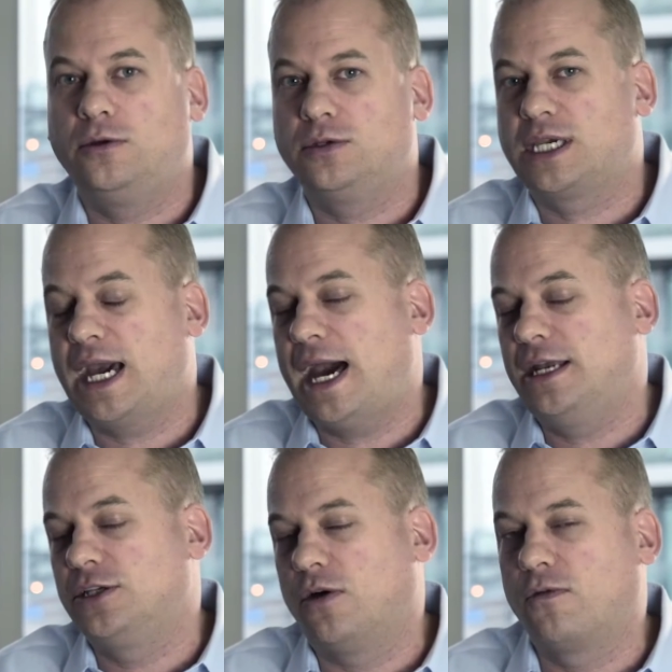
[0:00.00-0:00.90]
whose cat
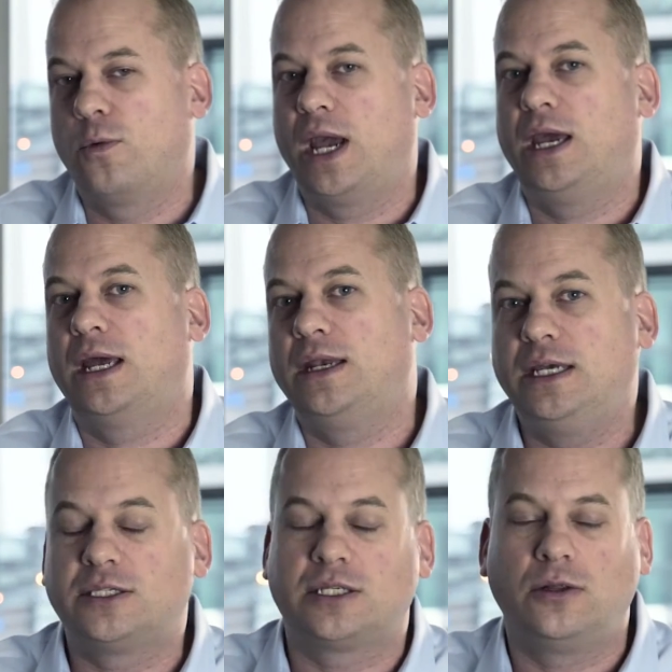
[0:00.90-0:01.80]
is overweight and
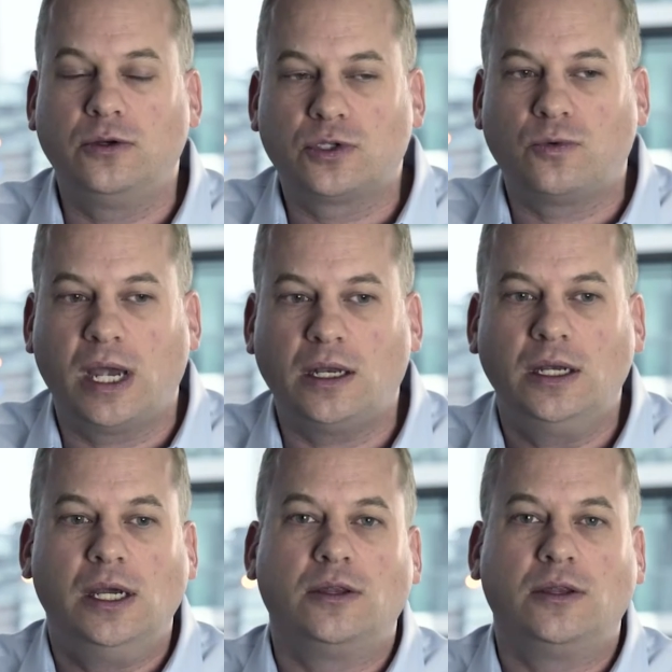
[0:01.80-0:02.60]
needs to lose weight,